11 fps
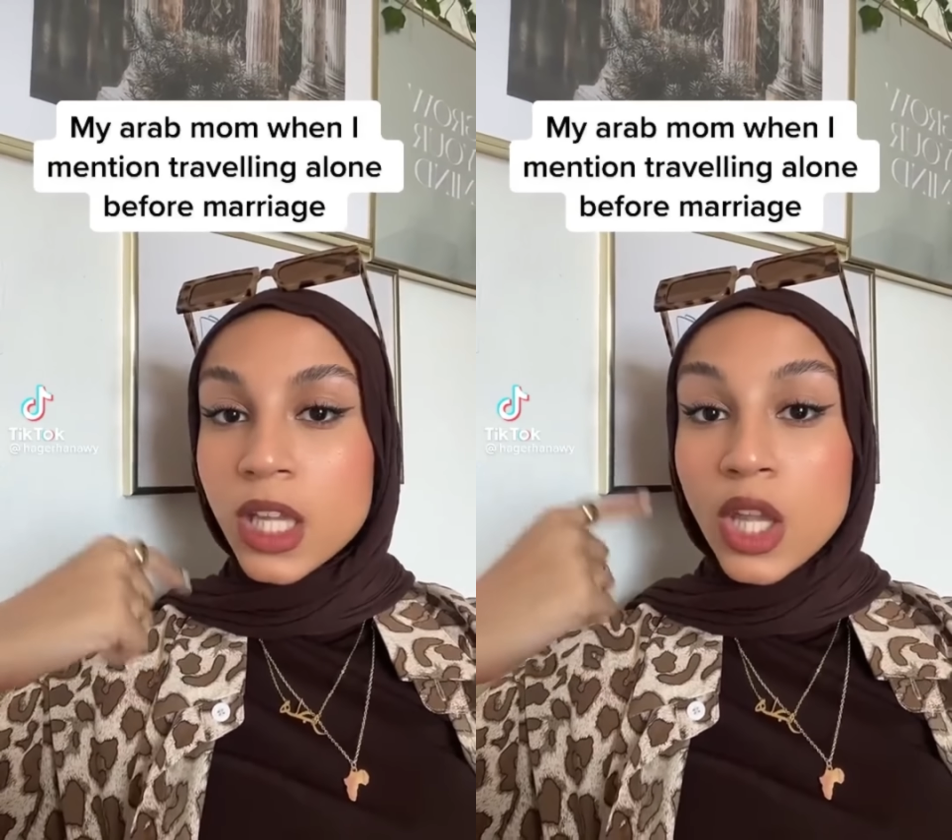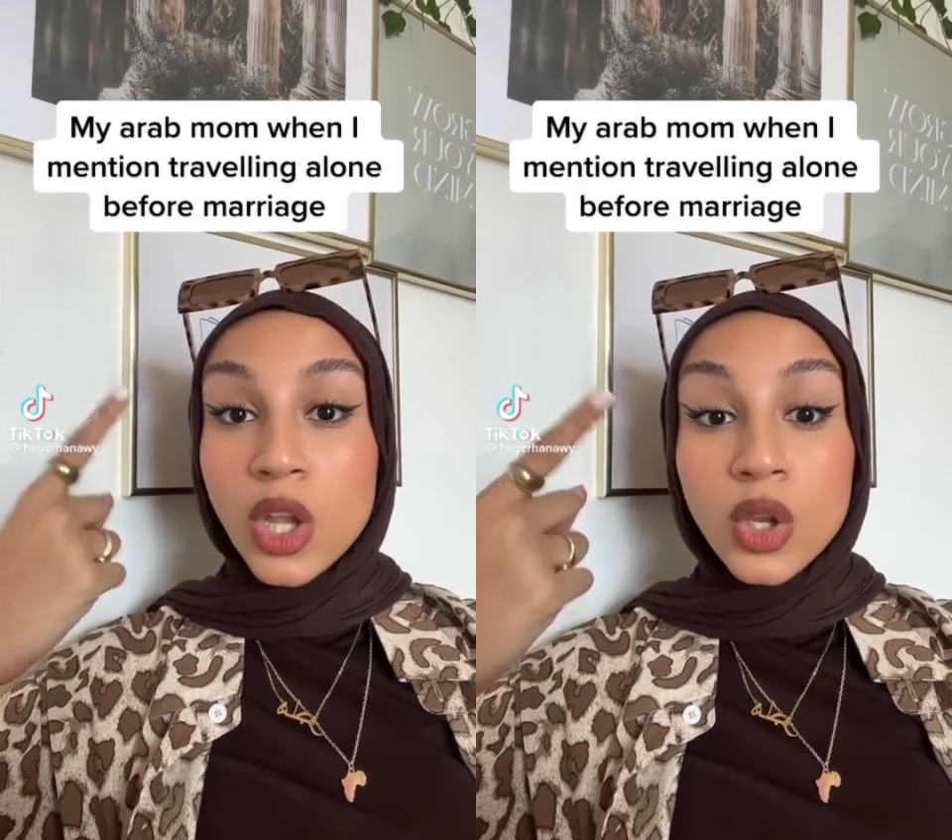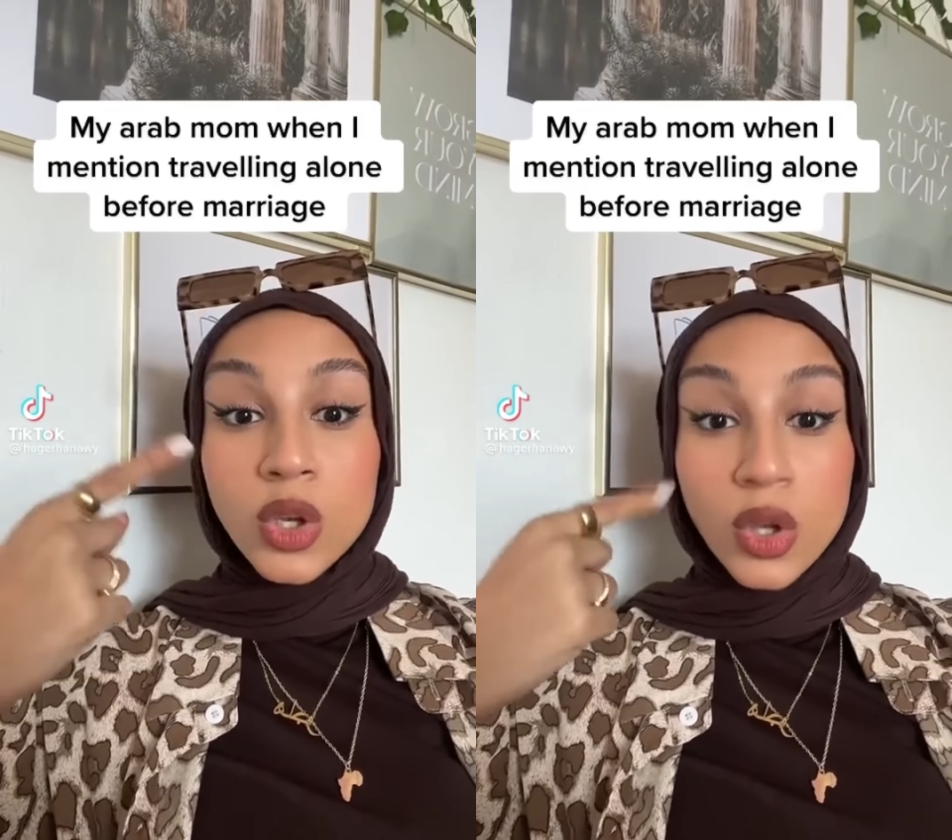
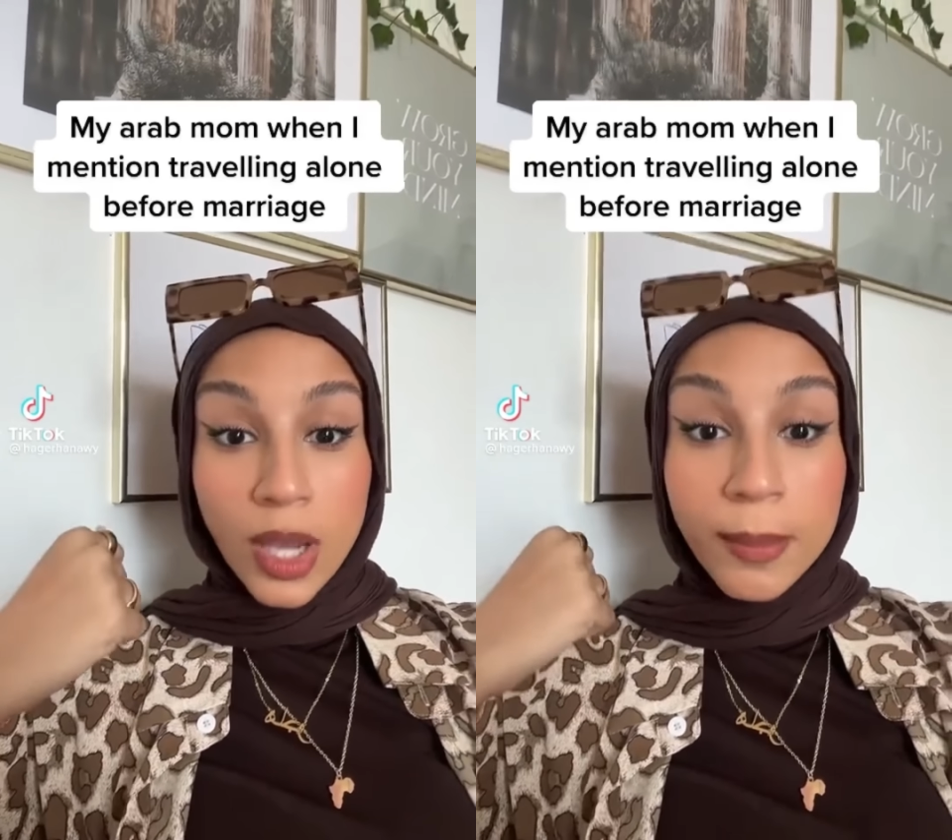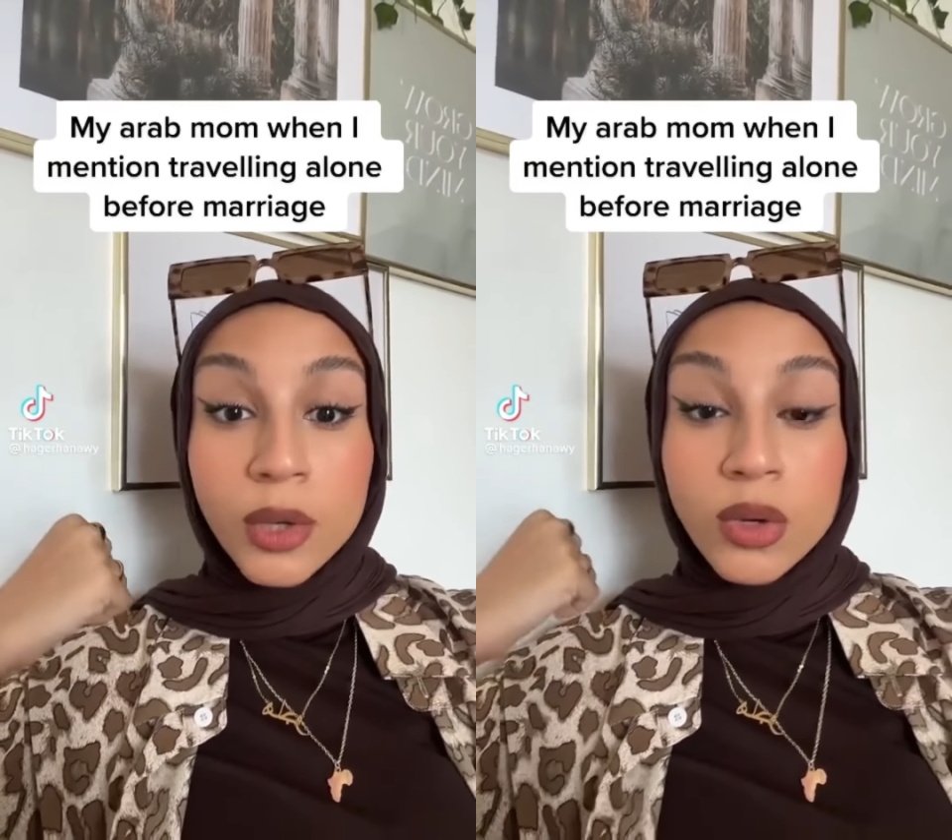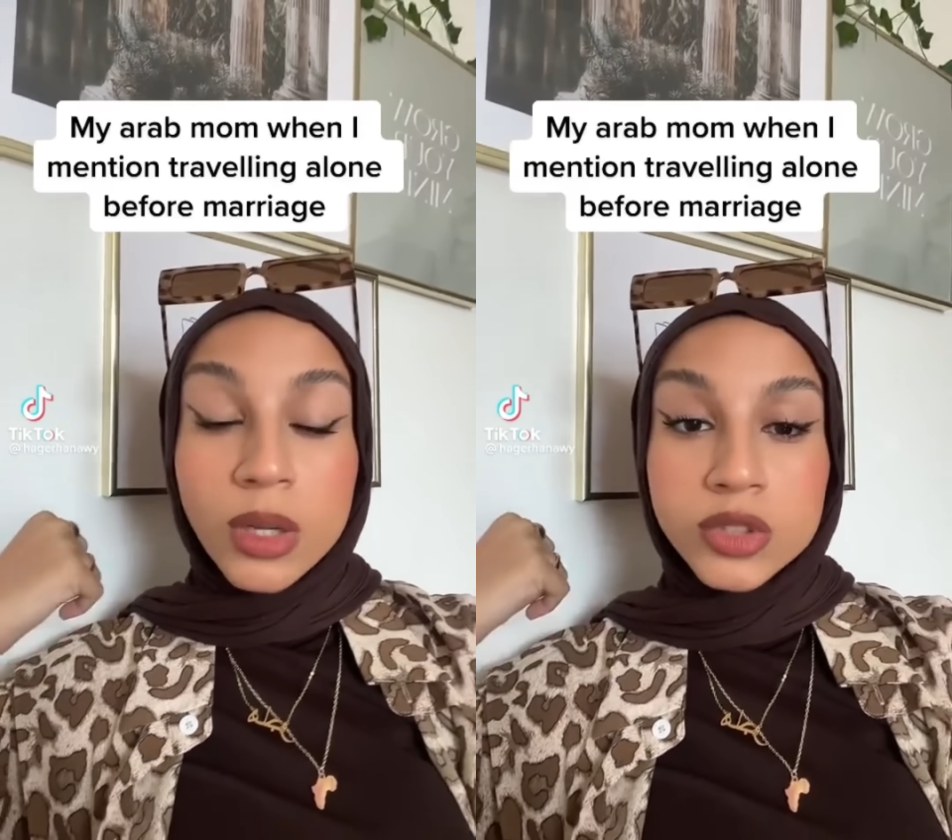Look at me
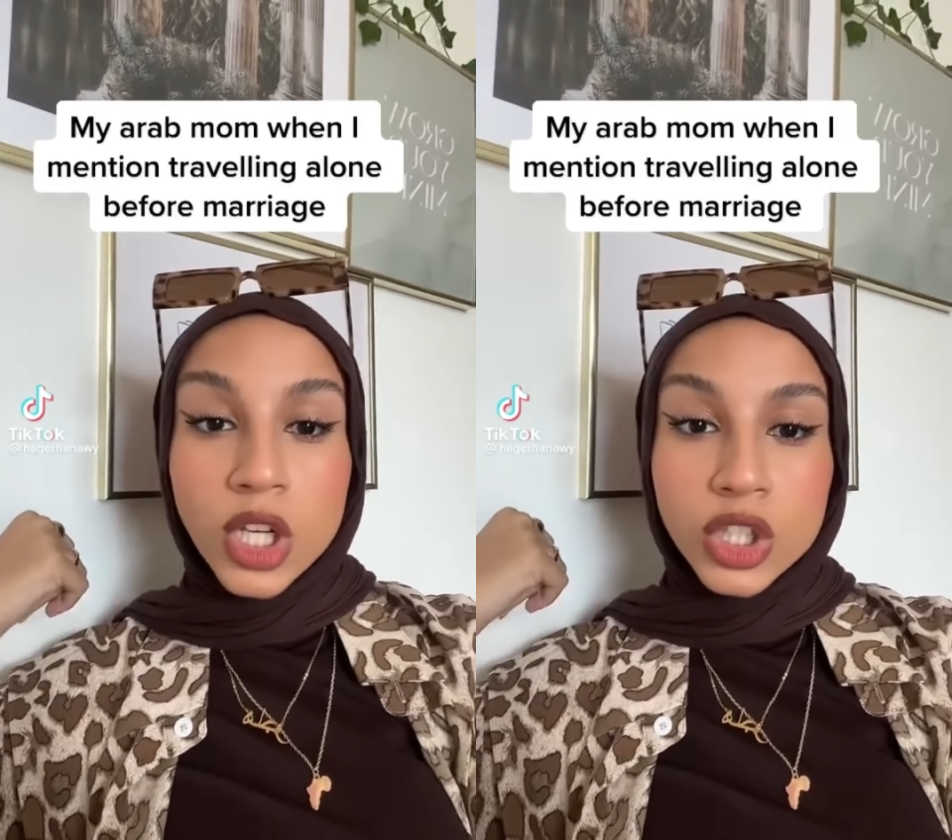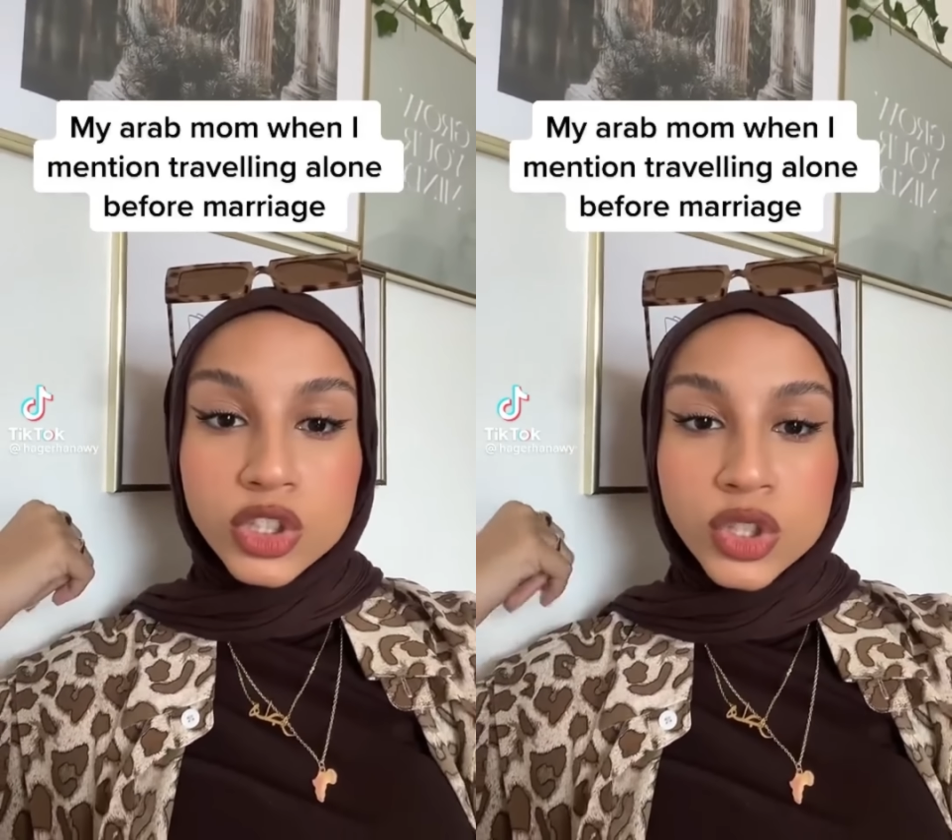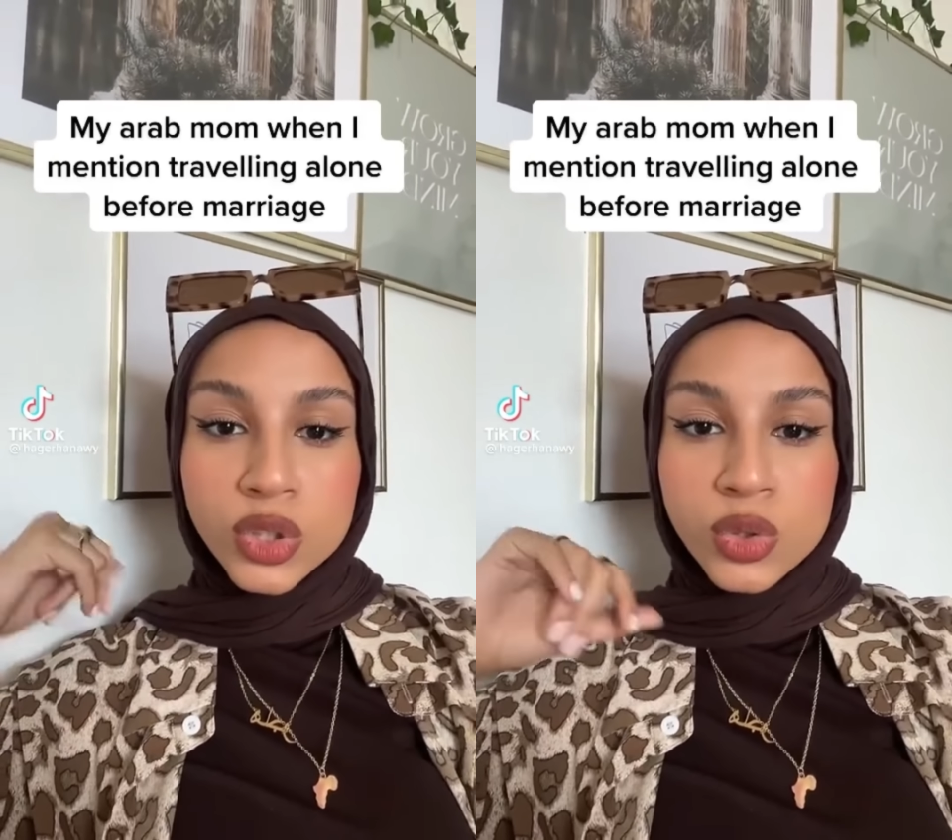when I'm talking
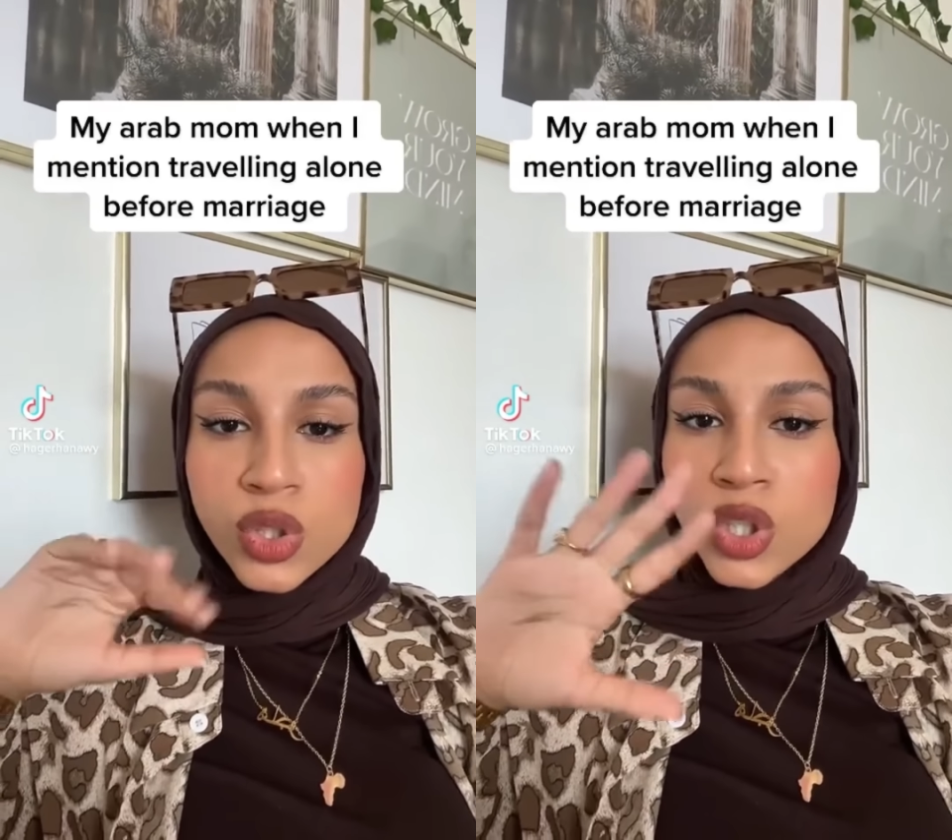to you.